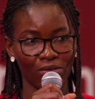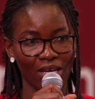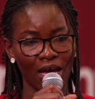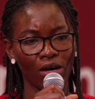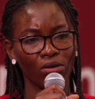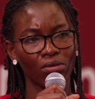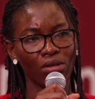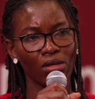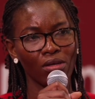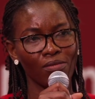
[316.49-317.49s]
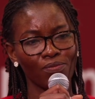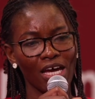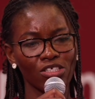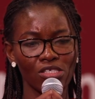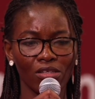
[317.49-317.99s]
how I
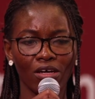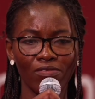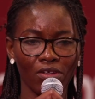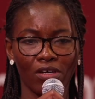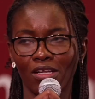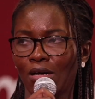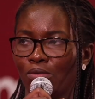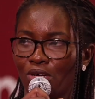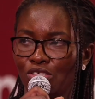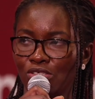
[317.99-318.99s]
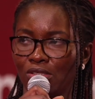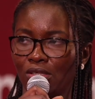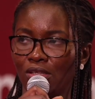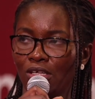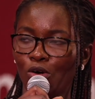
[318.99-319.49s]
just love the collaboration,
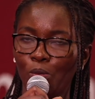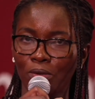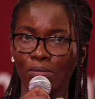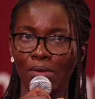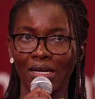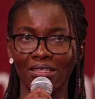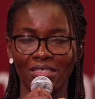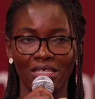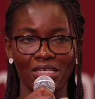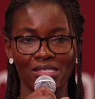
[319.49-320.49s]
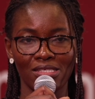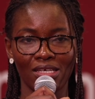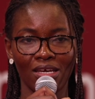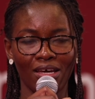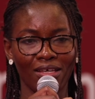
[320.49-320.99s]
the open-mindedness,
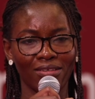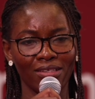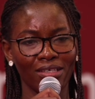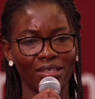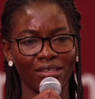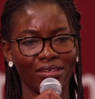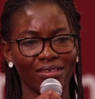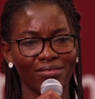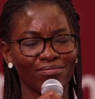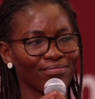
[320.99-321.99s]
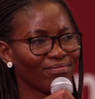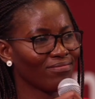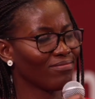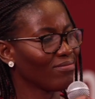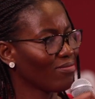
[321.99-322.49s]
the
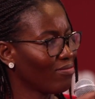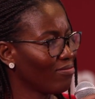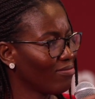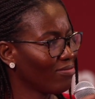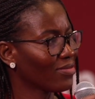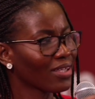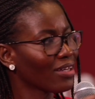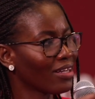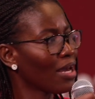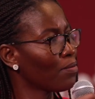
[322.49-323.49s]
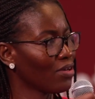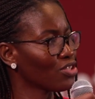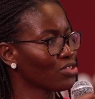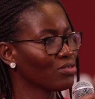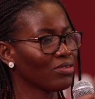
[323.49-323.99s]

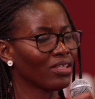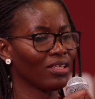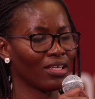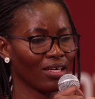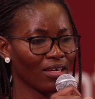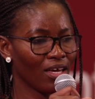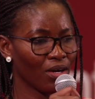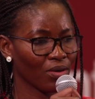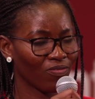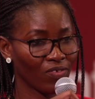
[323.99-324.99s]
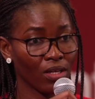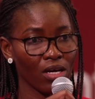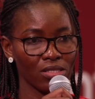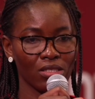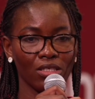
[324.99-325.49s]
collaboration, really, like
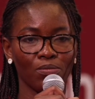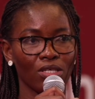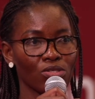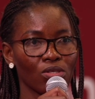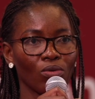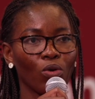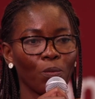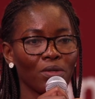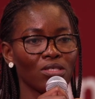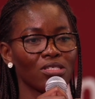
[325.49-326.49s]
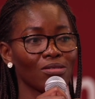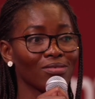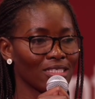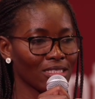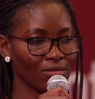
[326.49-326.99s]
Velocity being so open to
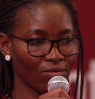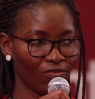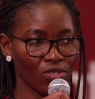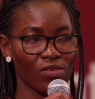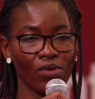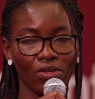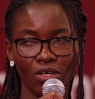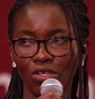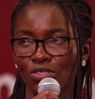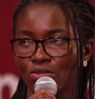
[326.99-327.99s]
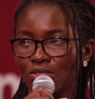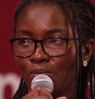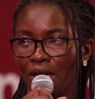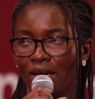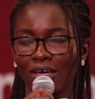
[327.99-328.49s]
first of all, they're going to do the
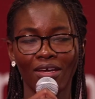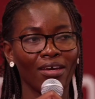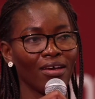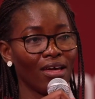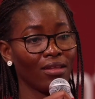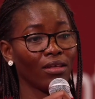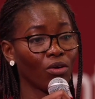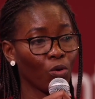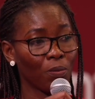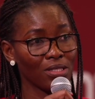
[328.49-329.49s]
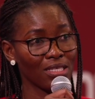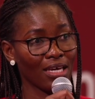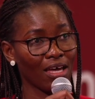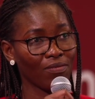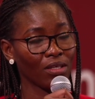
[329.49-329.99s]
bay, and they're open to
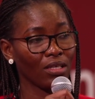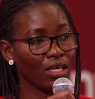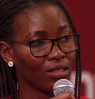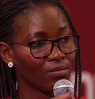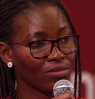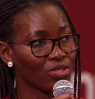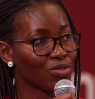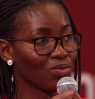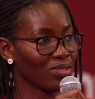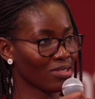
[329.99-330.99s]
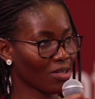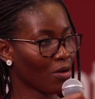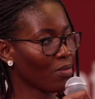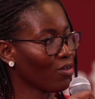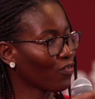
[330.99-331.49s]
having NAIT students
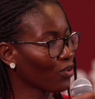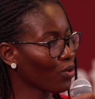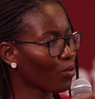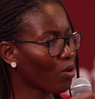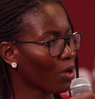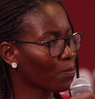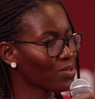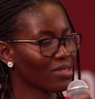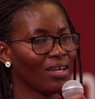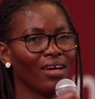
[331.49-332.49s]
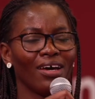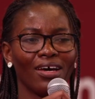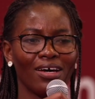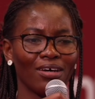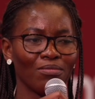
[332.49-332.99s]
coming for co-ops.
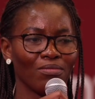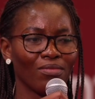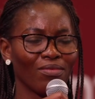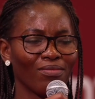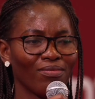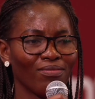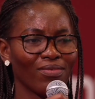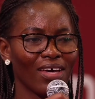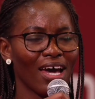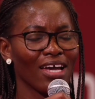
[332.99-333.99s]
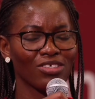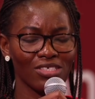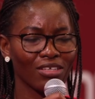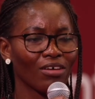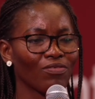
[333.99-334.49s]
Mm-hmm. I just
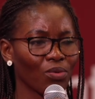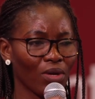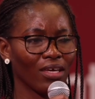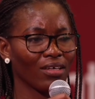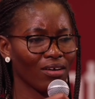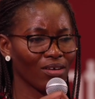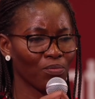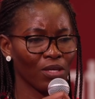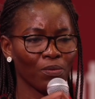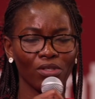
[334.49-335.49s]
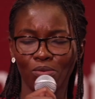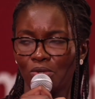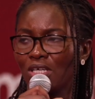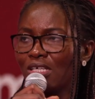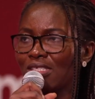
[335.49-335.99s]
love the way people are
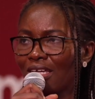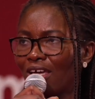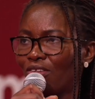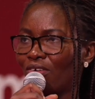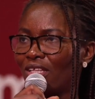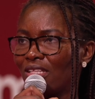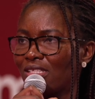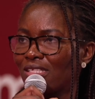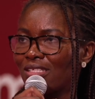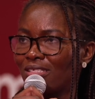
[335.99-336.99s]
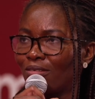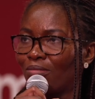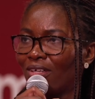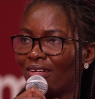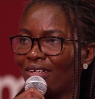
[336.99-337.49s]
working together in this system.
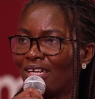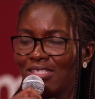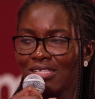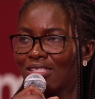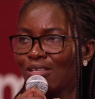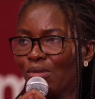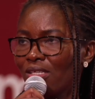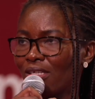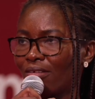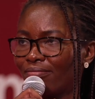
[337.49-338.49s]
It's amazing.